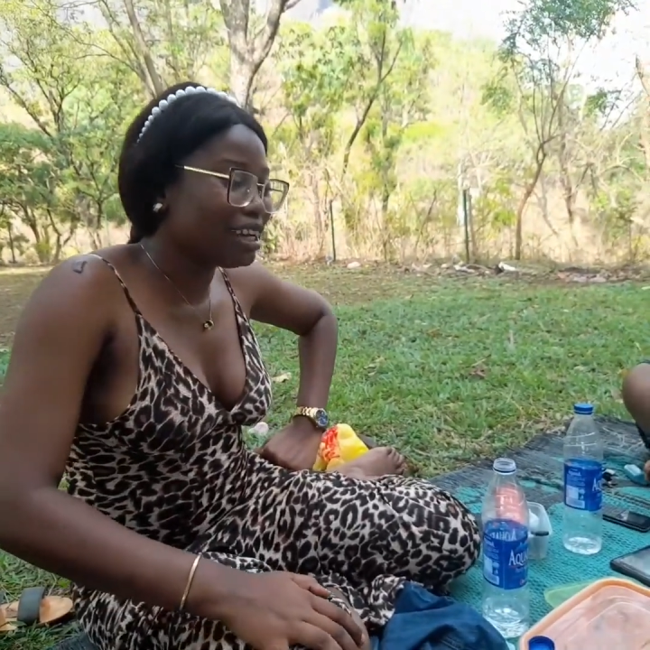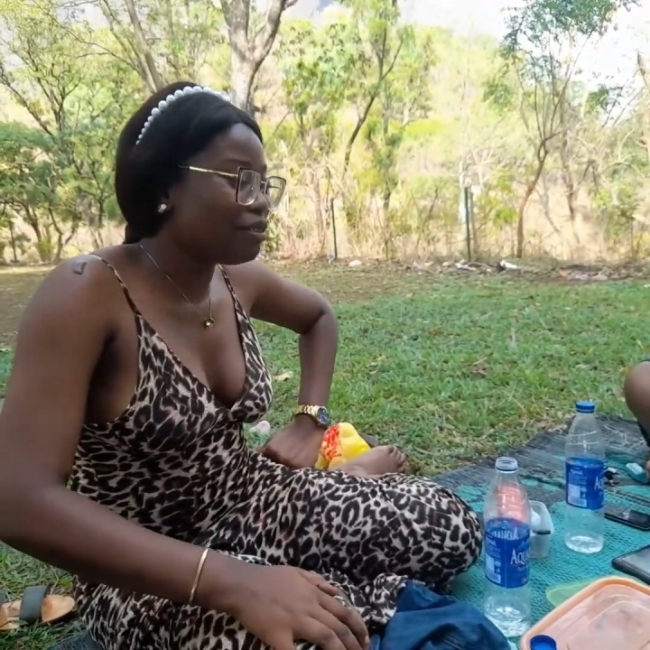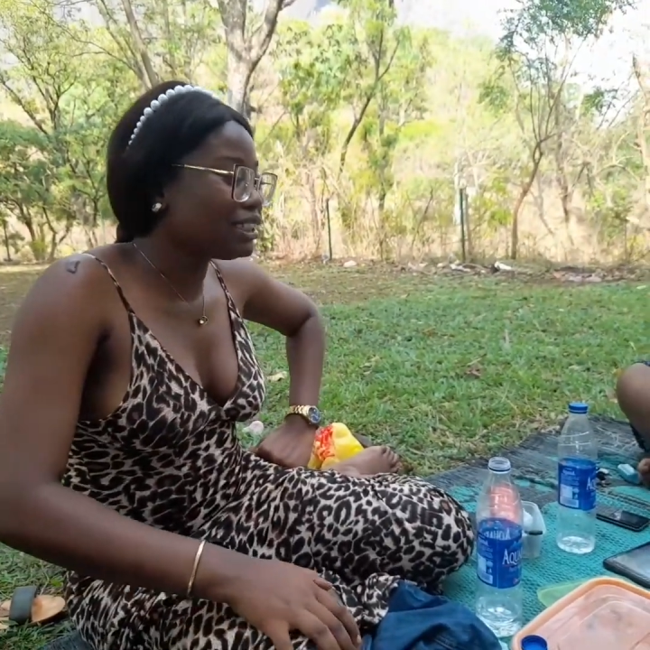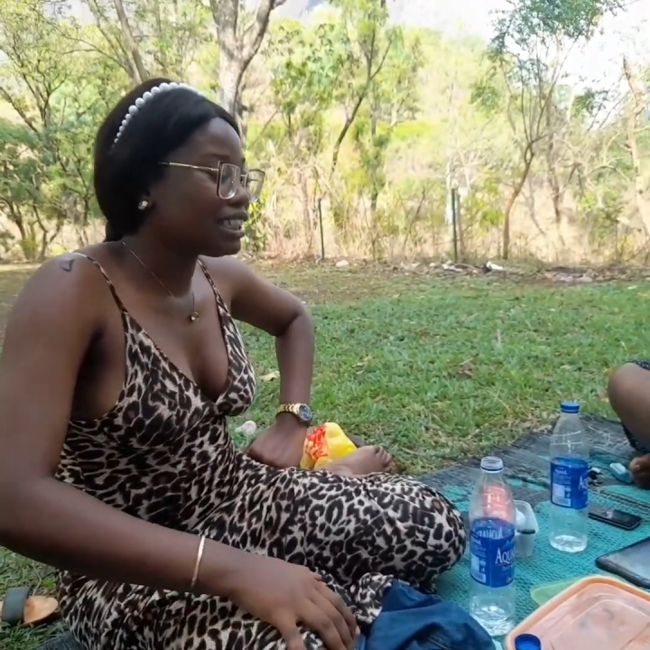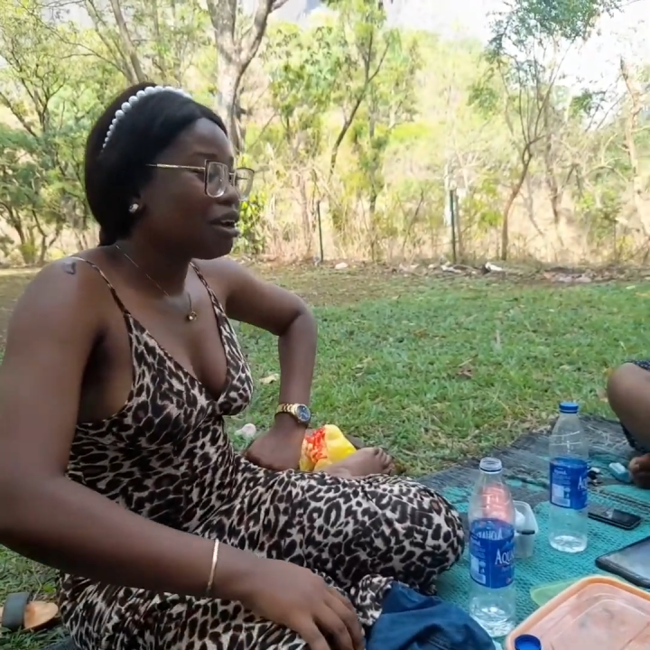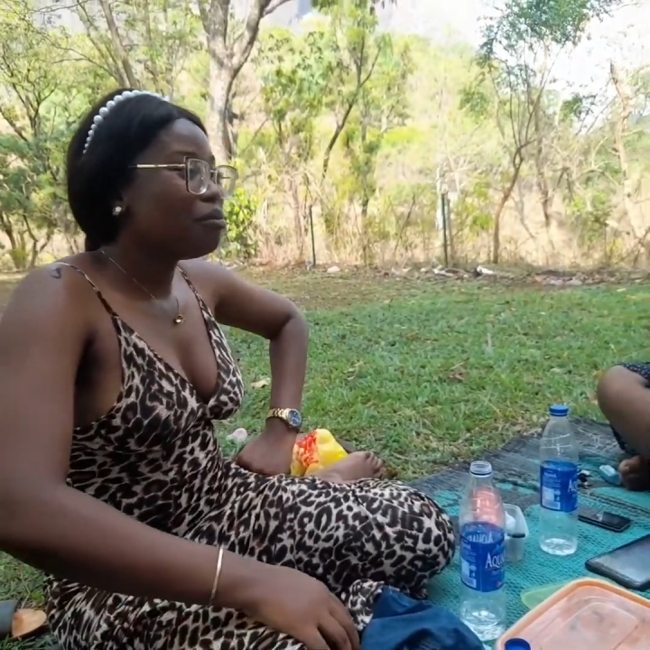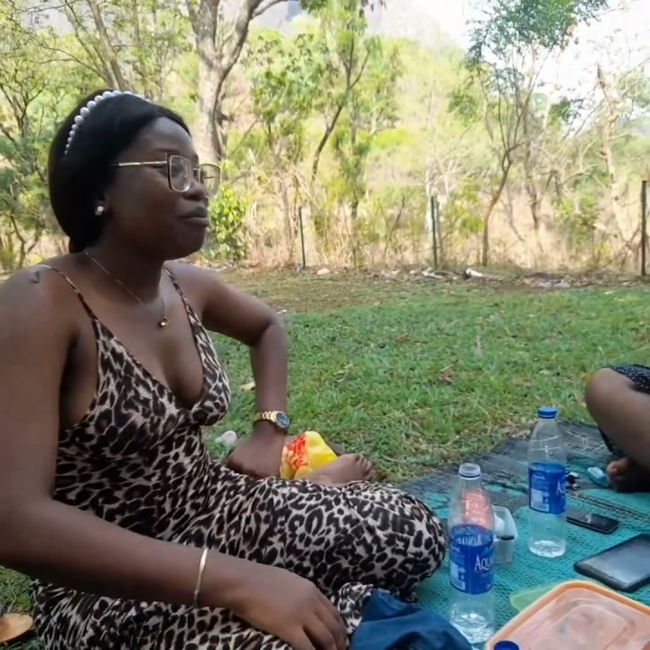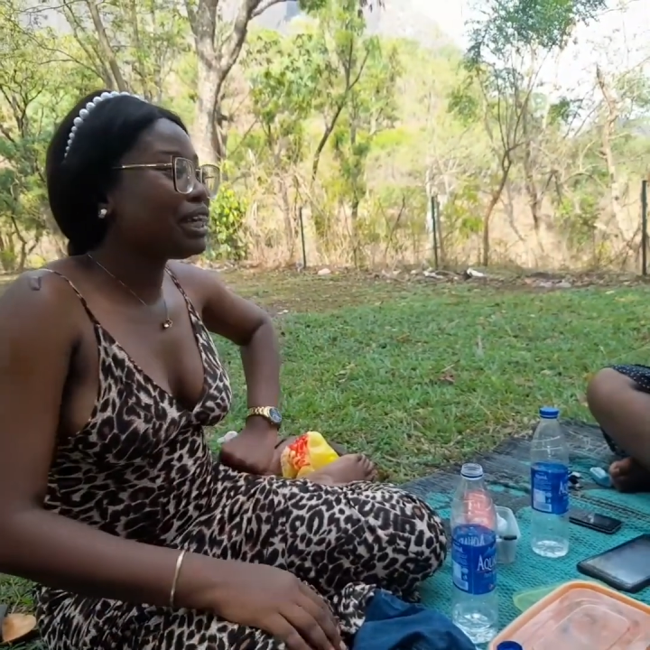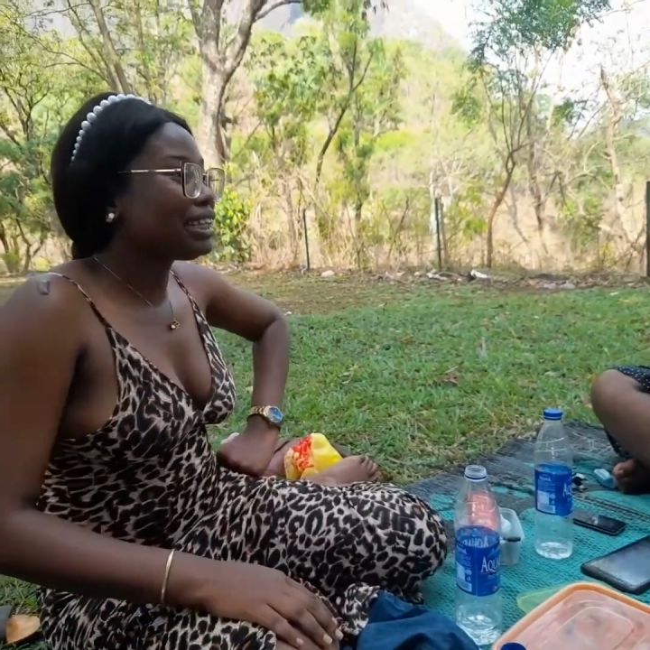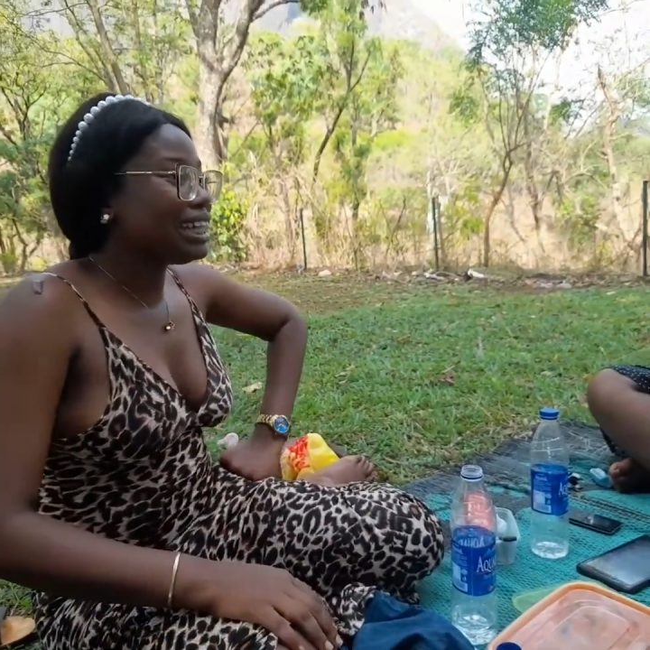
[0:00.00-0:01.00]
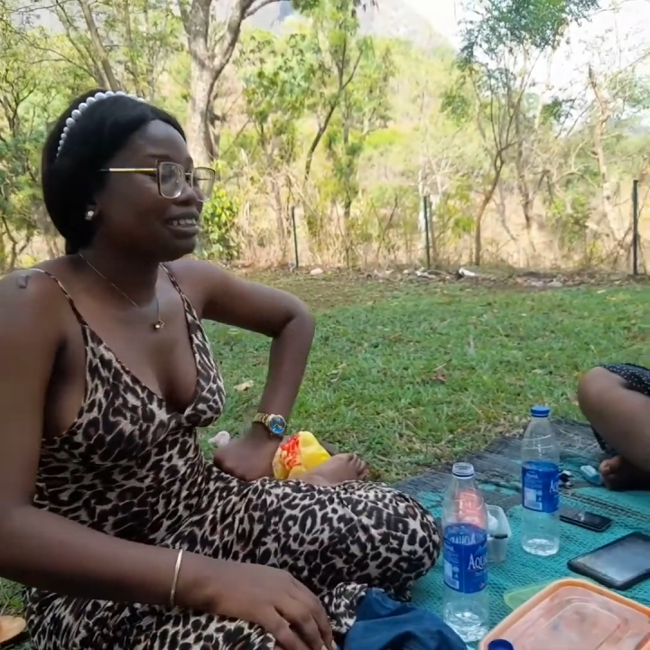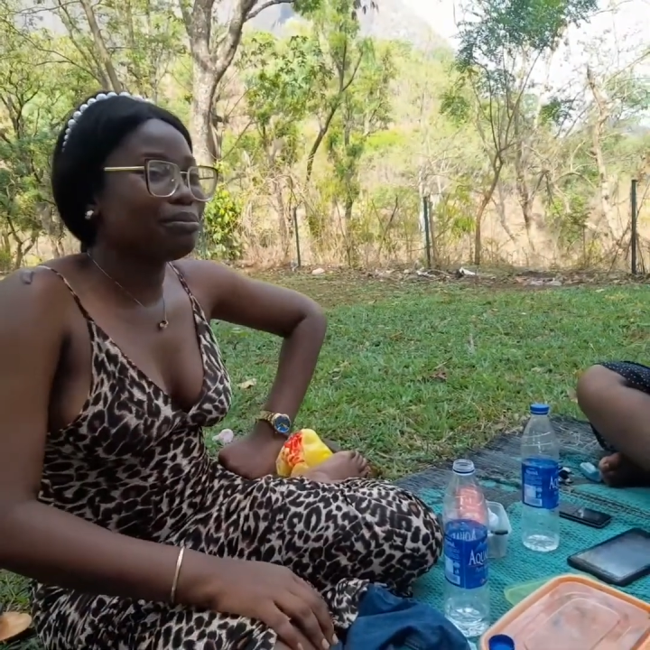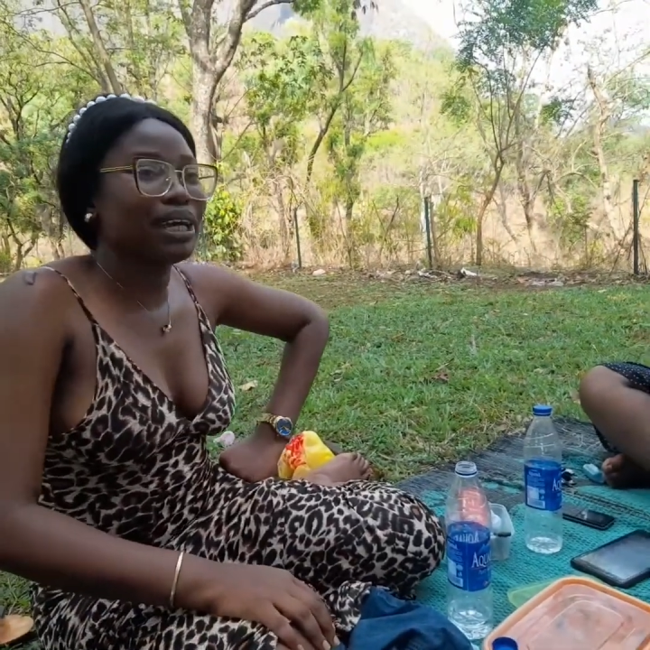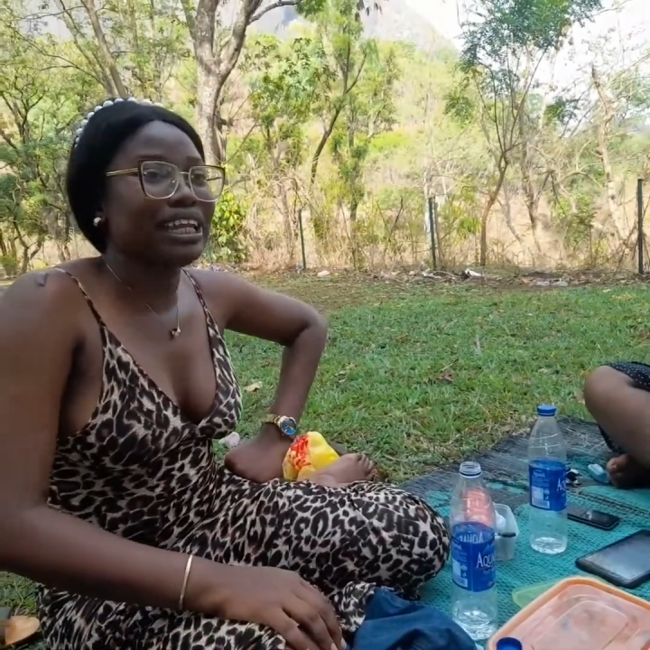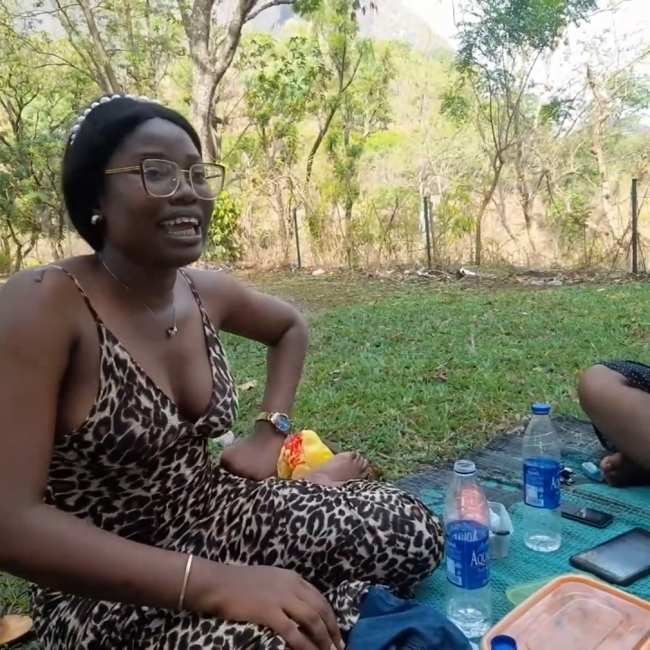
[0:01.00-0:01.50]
then with big teddy bear.